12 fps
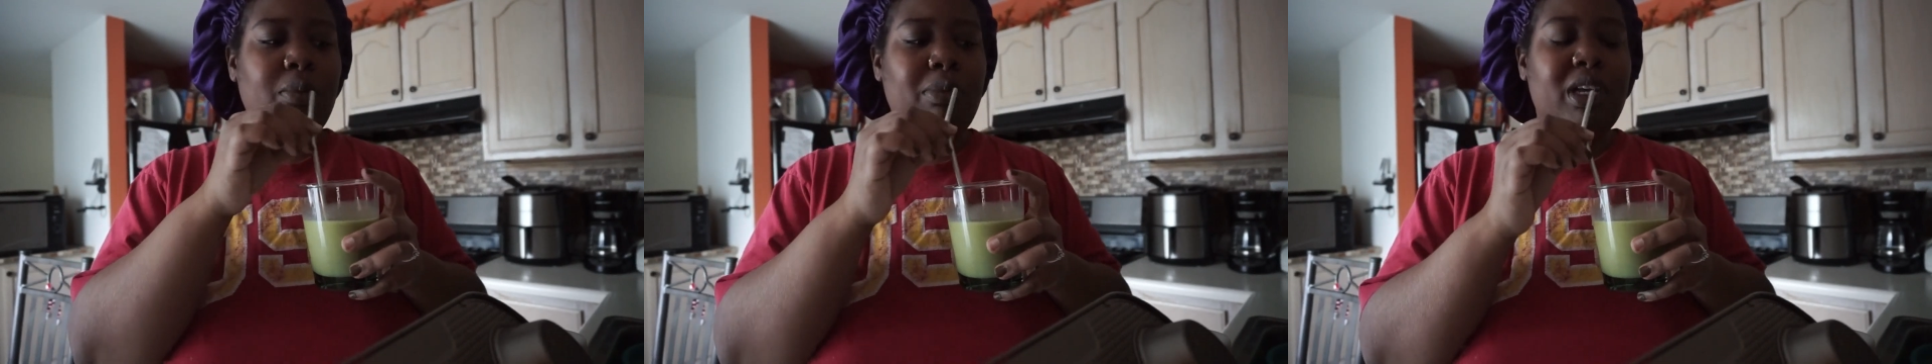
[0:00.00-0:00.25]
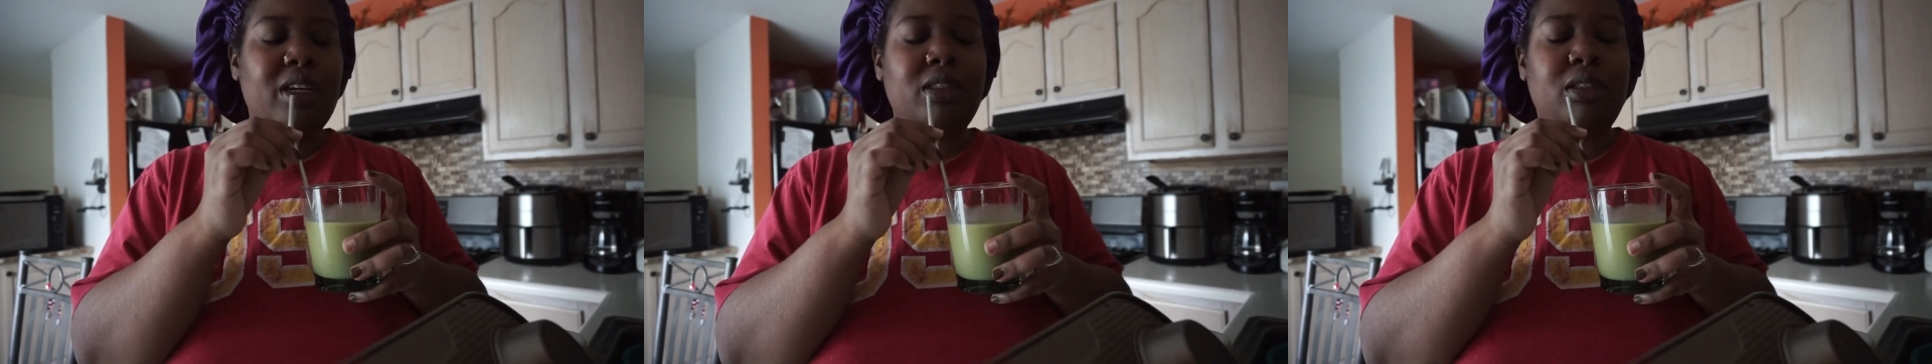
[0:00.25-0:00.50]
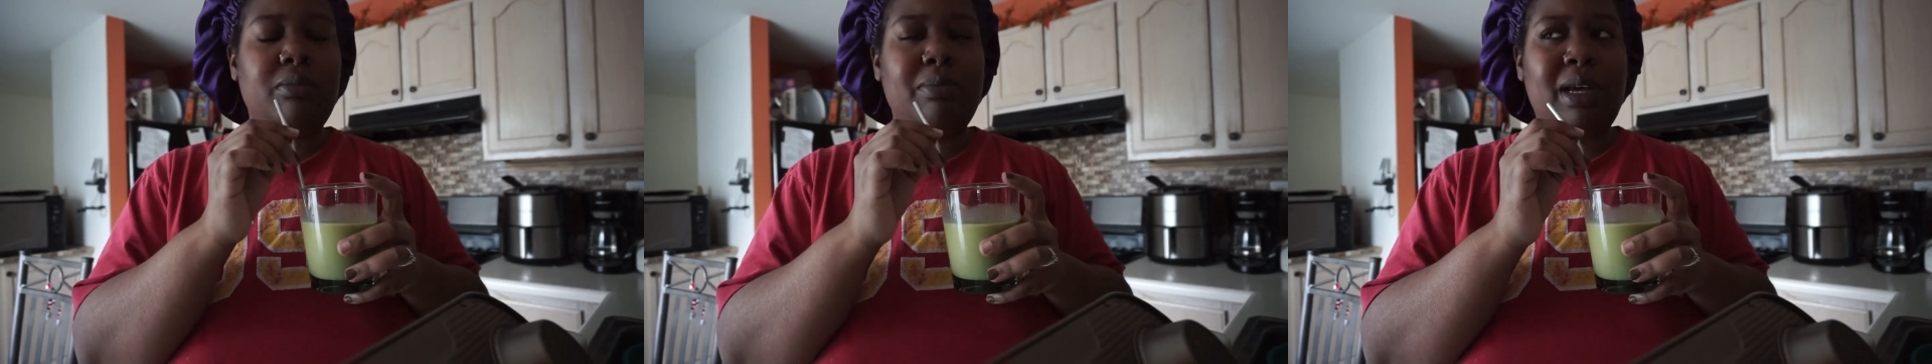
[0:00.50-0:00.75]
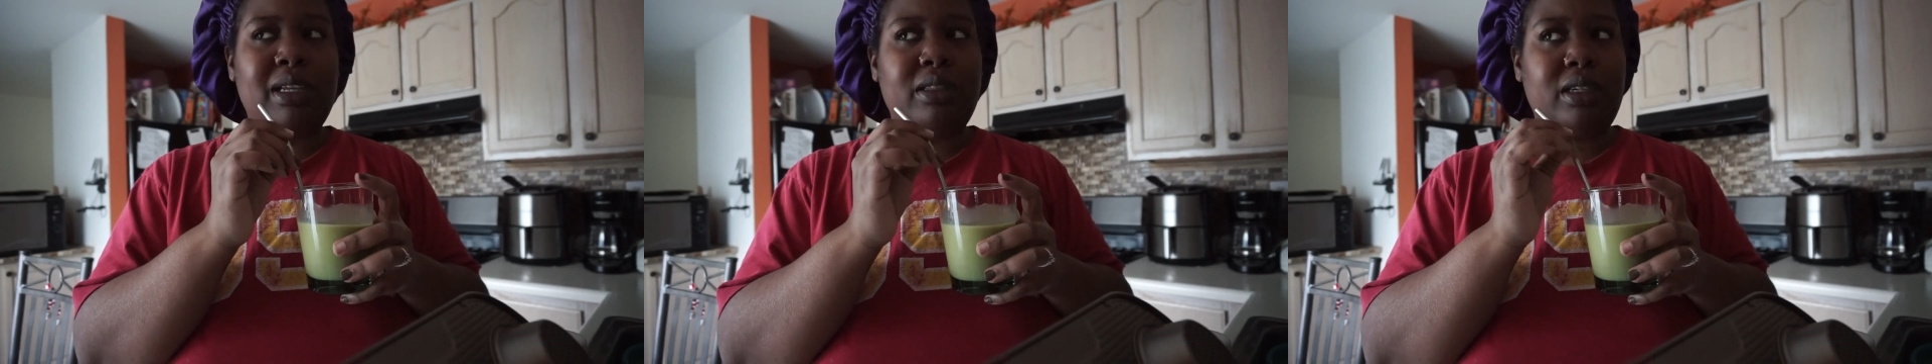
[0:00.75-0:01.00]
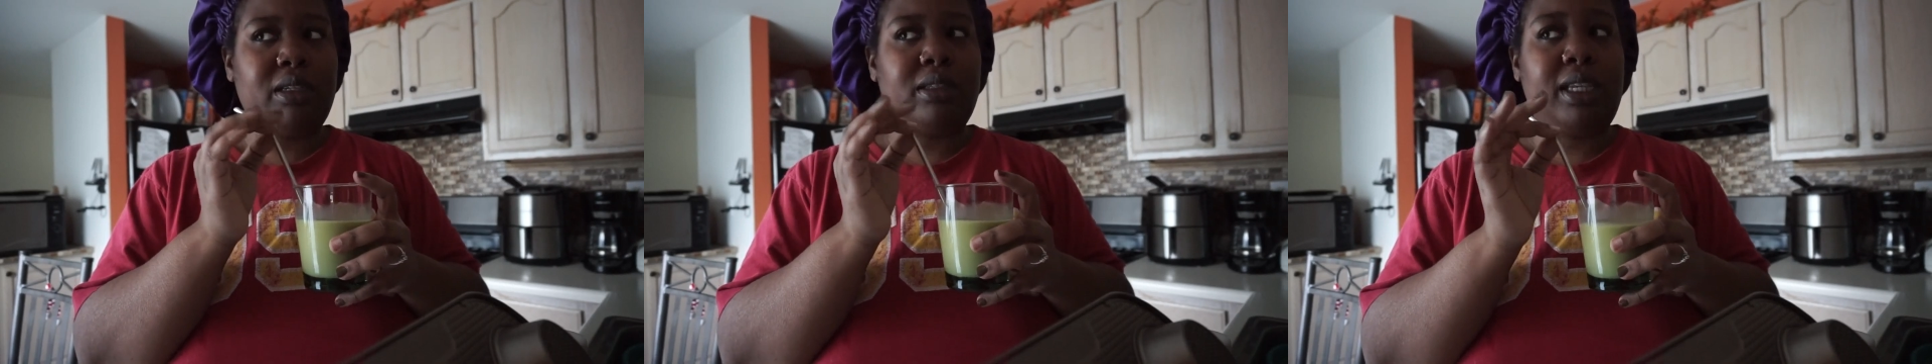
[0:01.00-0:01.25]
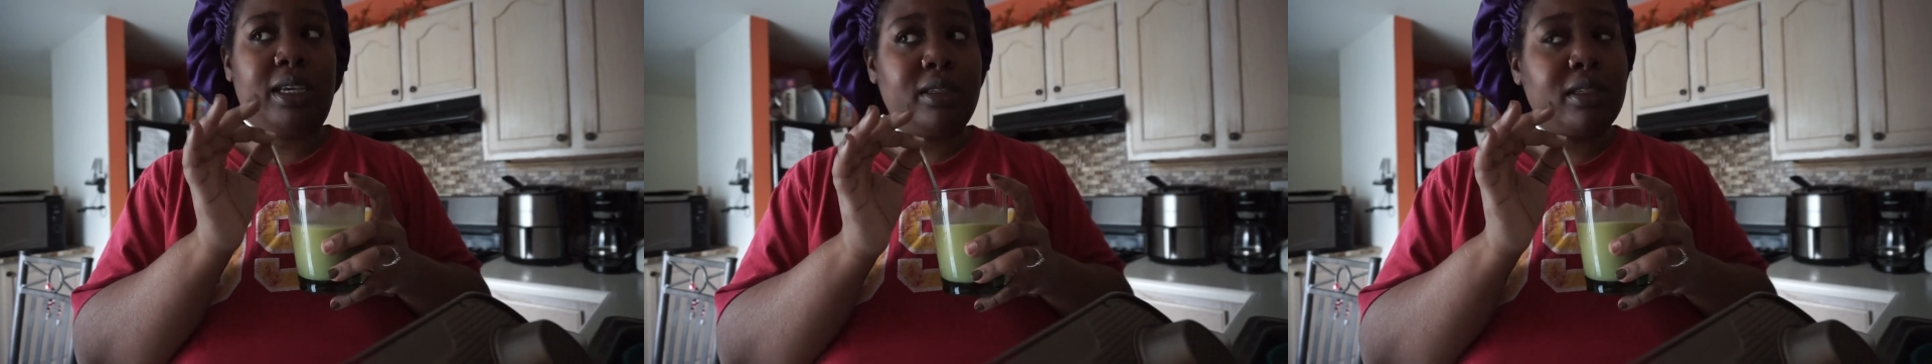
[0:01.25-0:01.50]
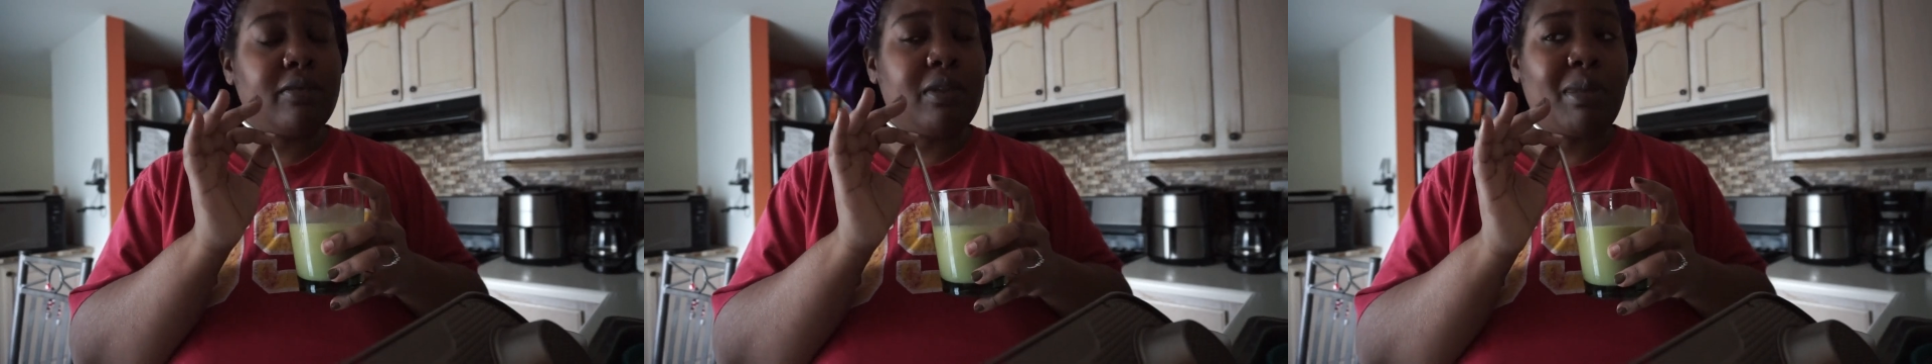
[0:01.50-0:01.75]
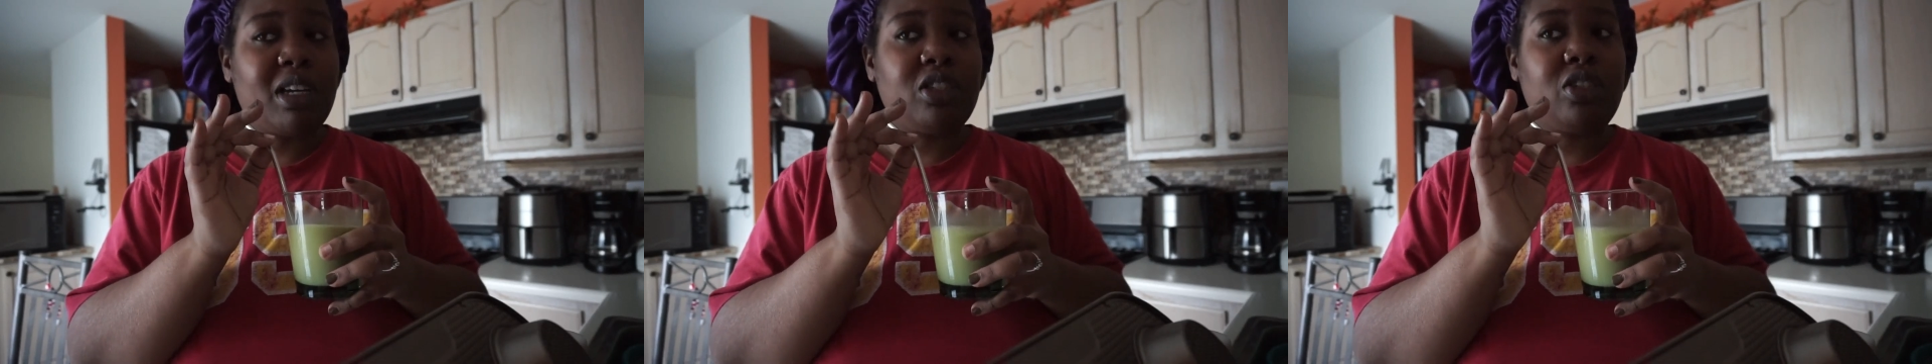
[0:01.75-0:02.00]
because the taste of the
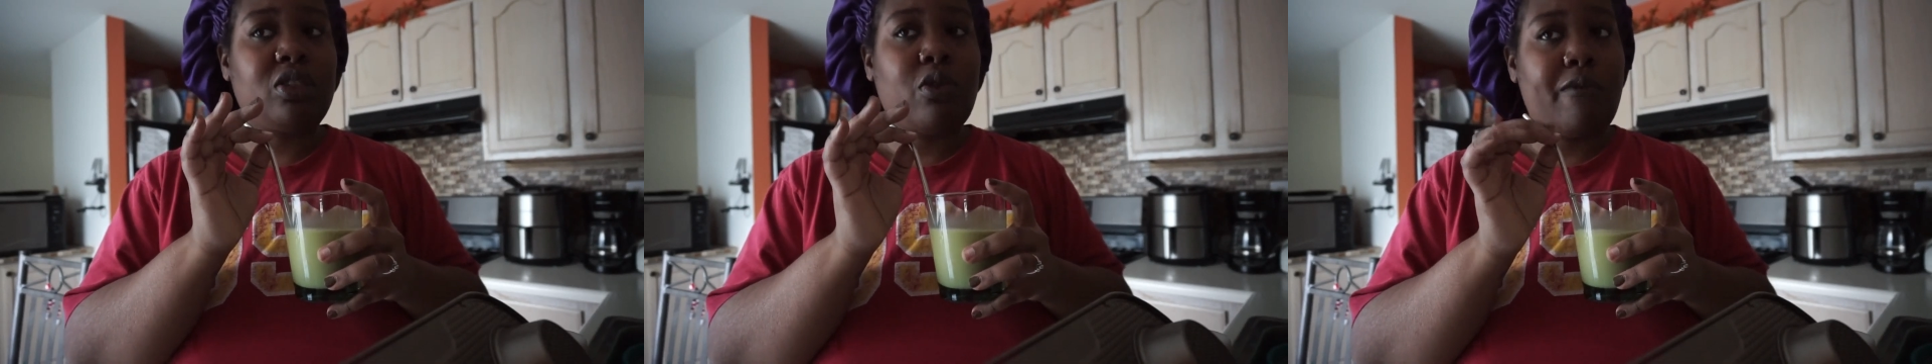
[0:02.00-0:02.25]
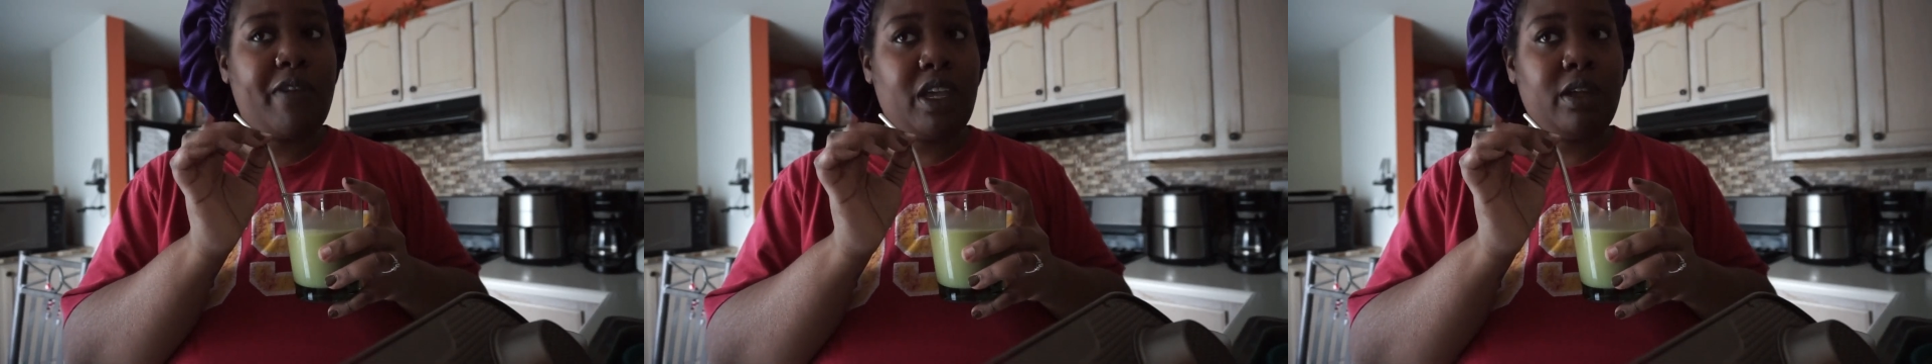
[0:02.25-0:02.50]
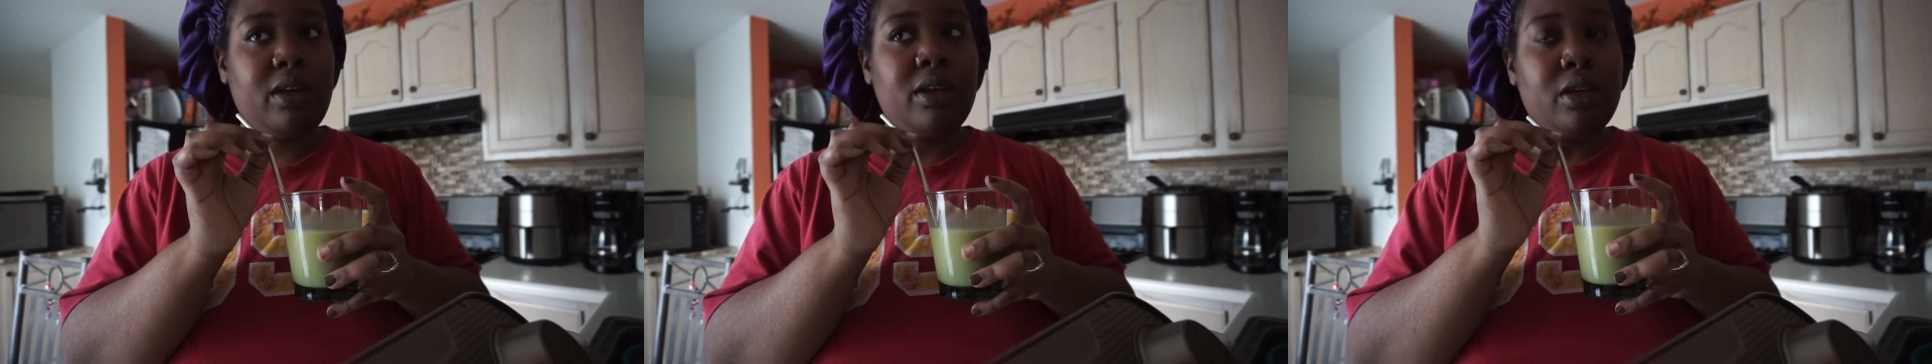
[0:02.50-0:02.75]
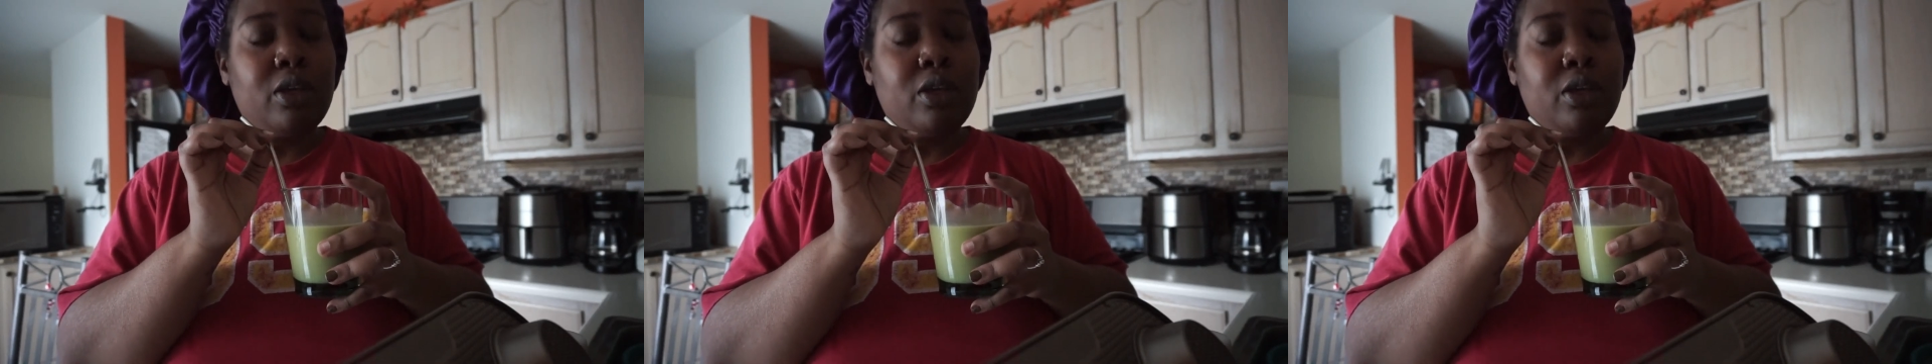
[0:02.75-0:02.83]
matcha is so faint.